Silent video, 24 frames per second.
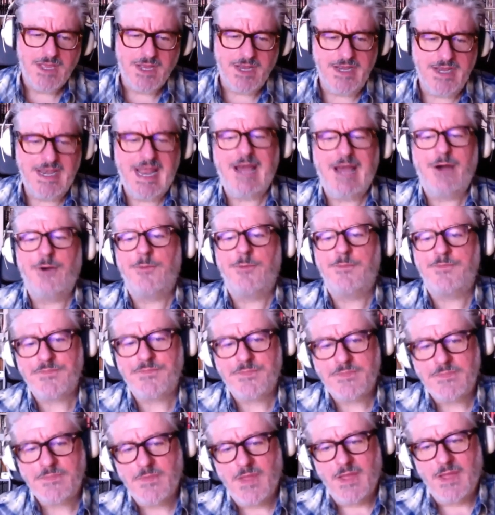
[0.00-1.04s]
Now,
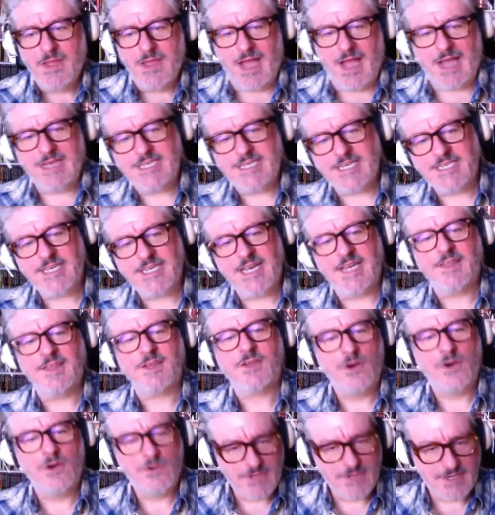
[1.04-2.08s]
as I say, the
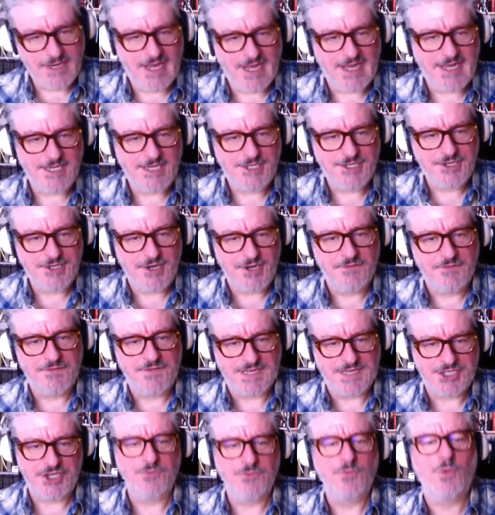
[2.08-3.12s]
golden age of
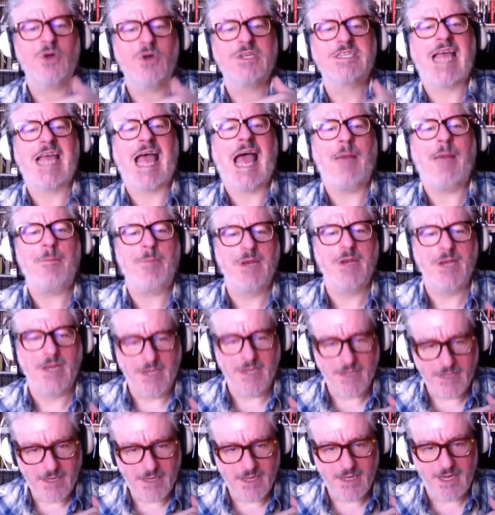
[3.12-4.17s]
fiction was
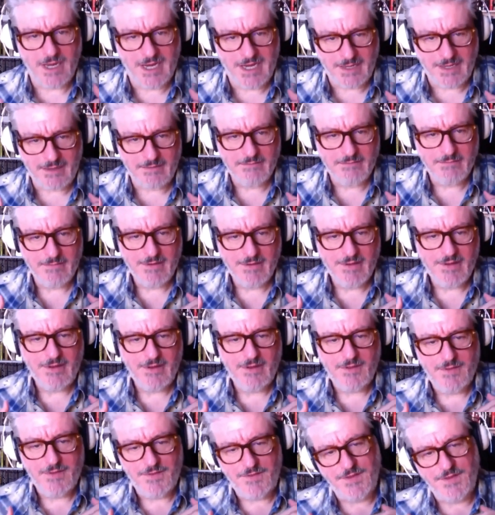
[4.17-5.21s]
happening in
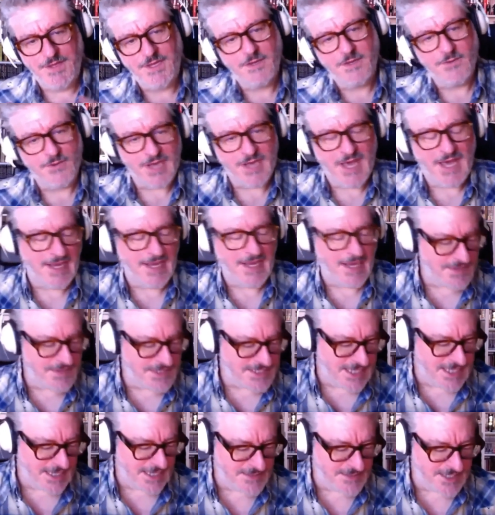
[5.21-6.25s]
the UK at the
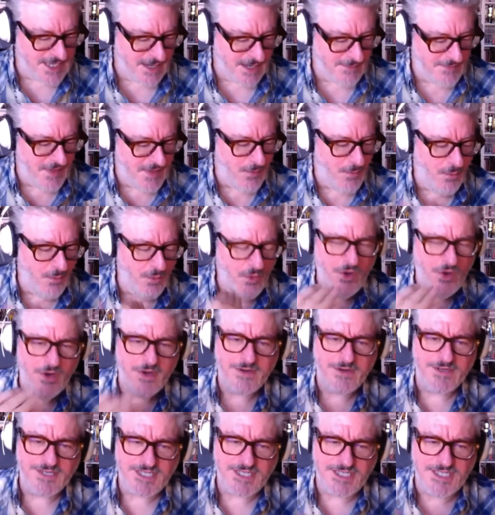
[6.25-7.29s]
same time. There were
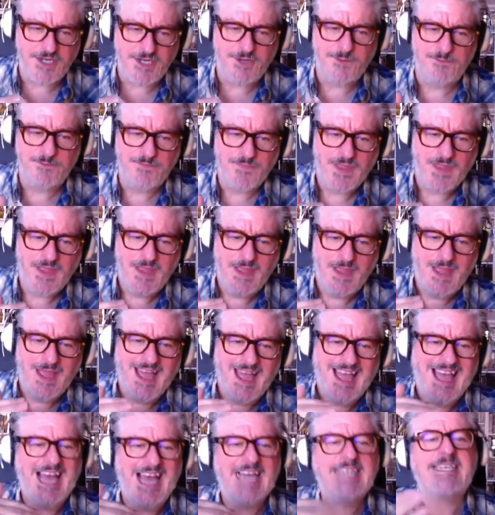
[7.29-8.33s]
some
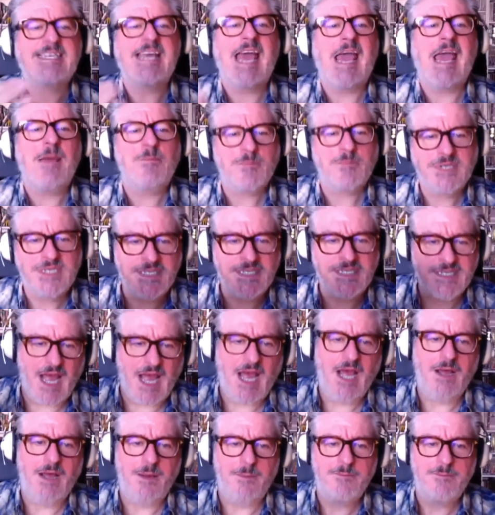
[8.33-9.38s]
attempts
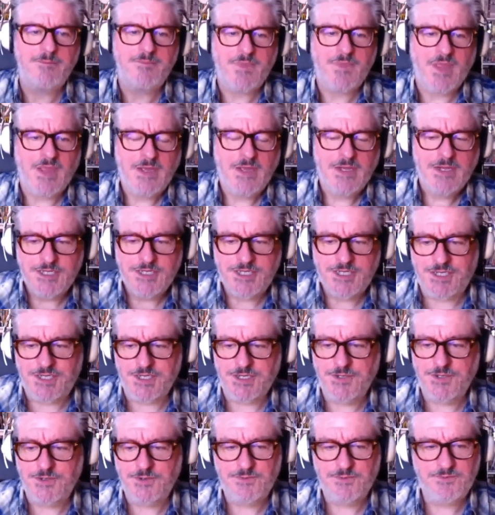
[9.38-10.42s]

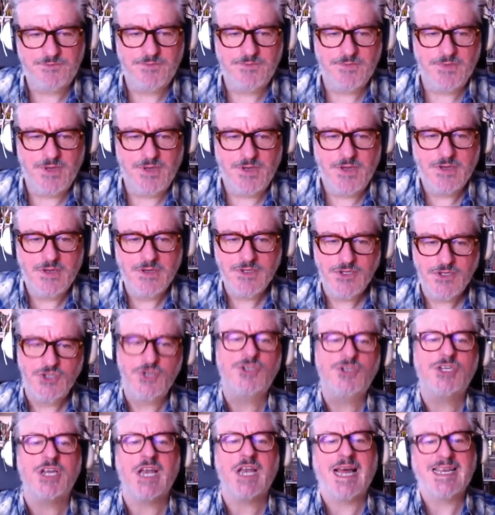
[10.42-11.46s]
to
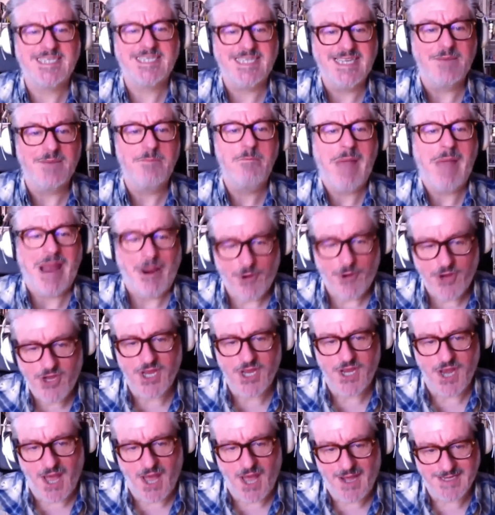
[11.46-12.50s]
utilize the
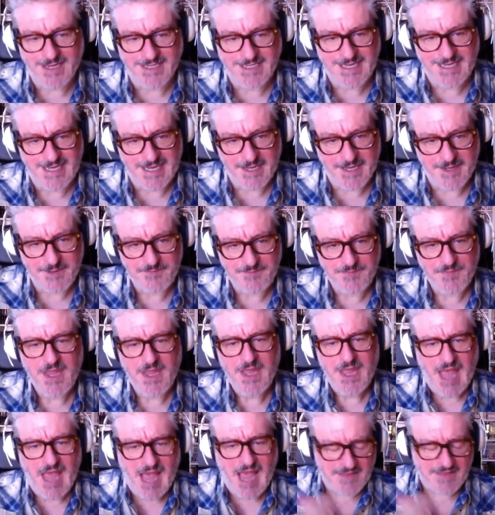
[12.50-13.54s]
American idea
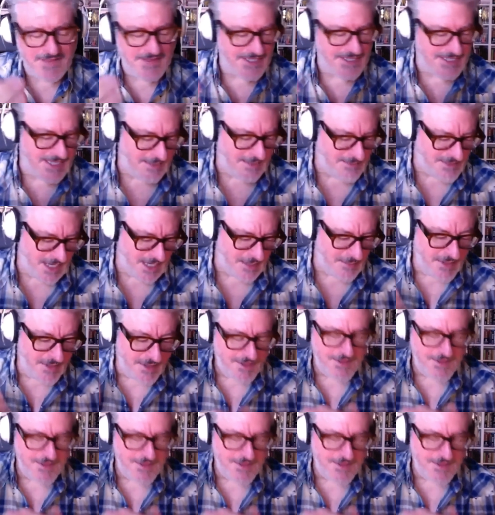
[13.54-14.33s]
at the same time. In the